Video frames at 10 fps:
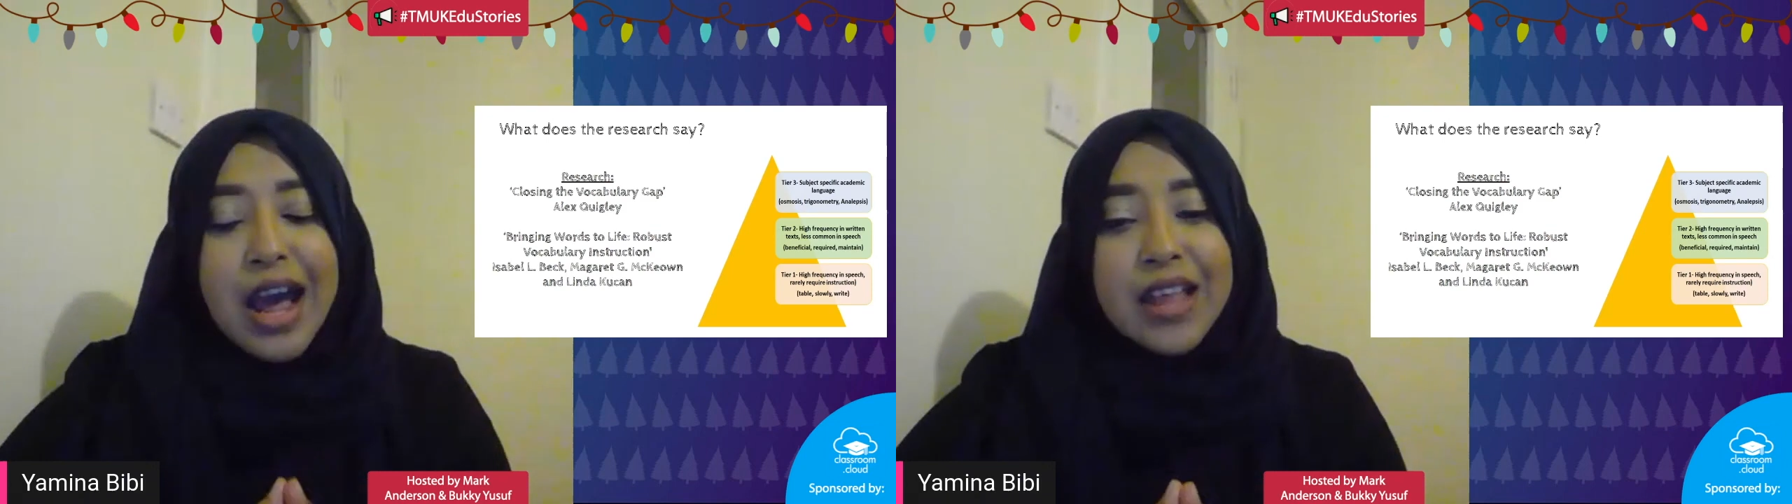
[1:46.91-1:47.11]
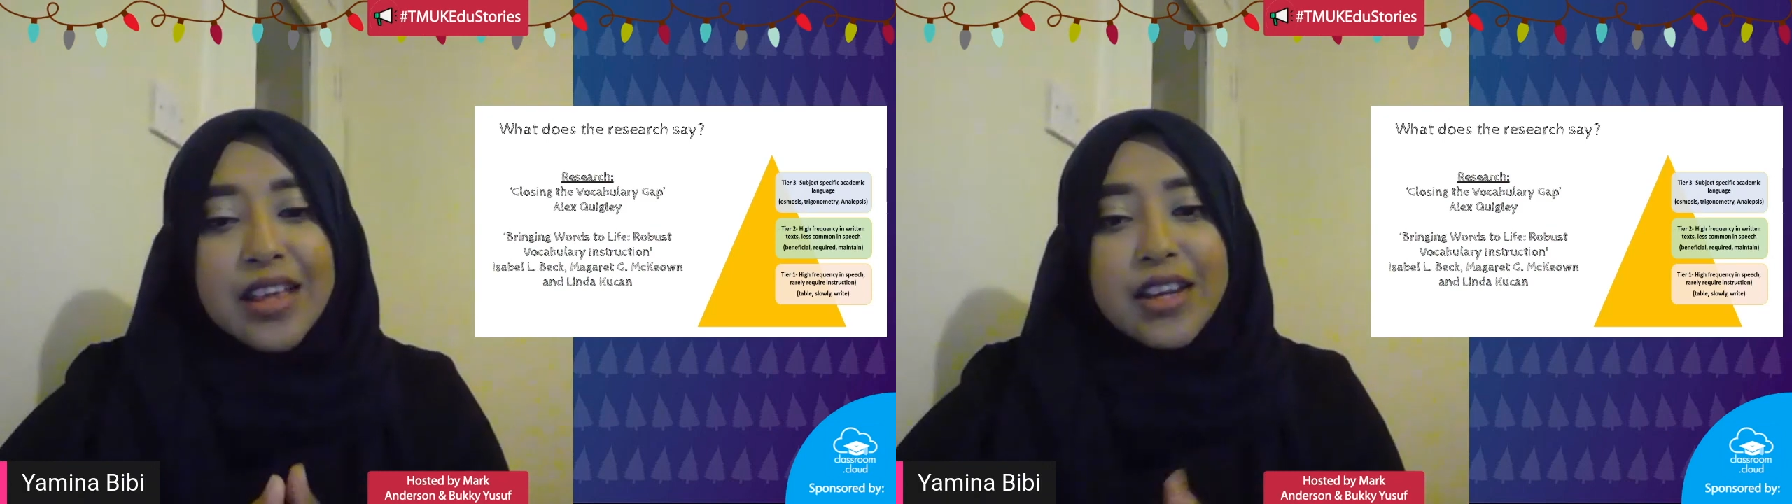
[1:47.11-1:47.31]

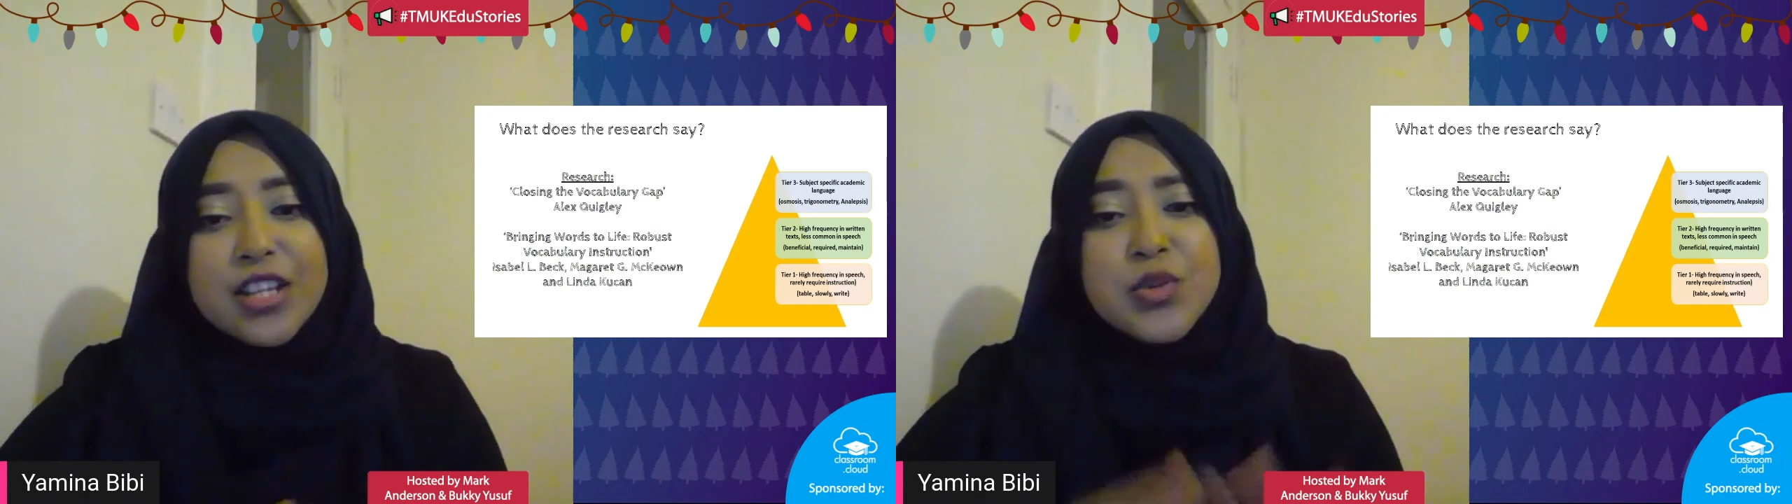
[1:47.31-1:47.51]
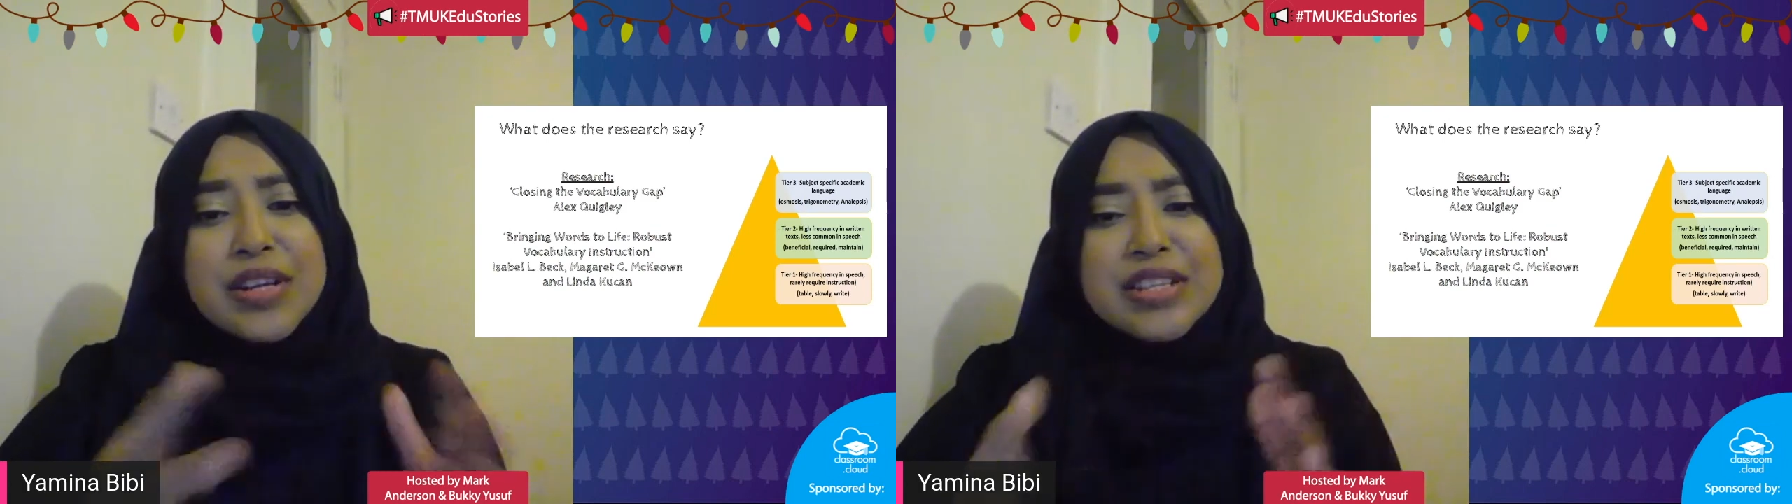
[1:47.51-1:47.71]
And then
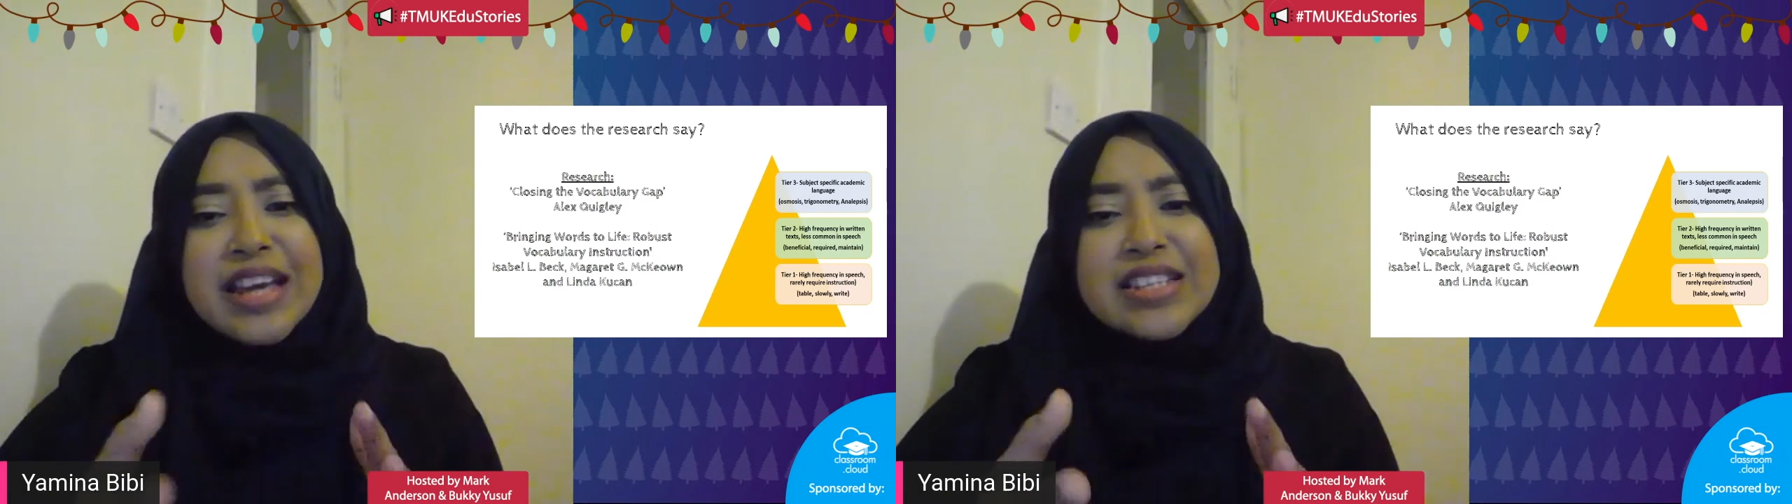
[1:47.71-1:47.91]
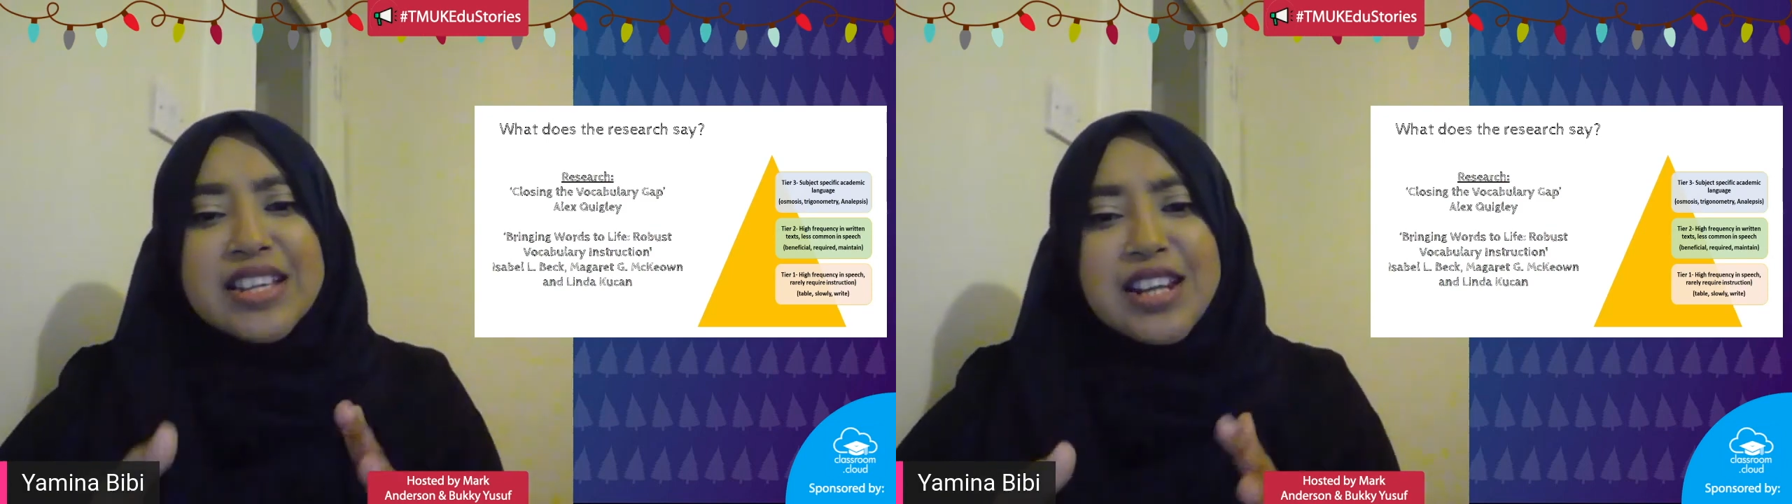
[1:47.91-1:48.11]
in
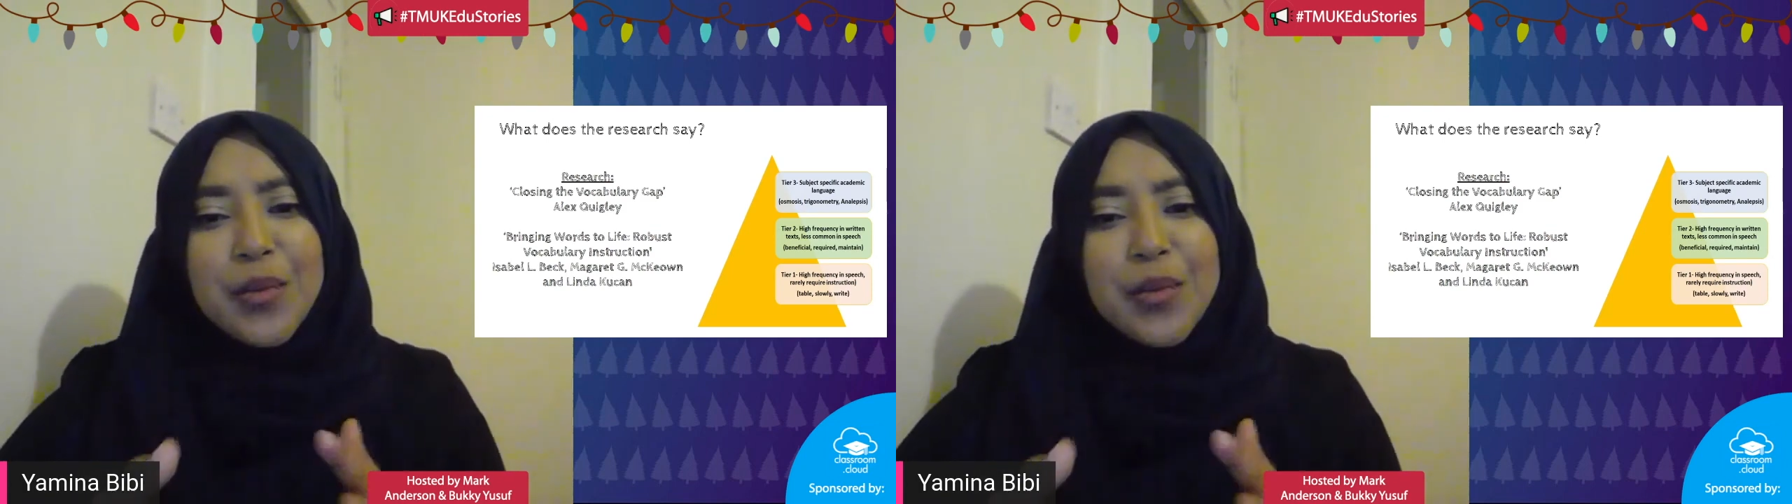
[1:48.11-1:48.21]
2018,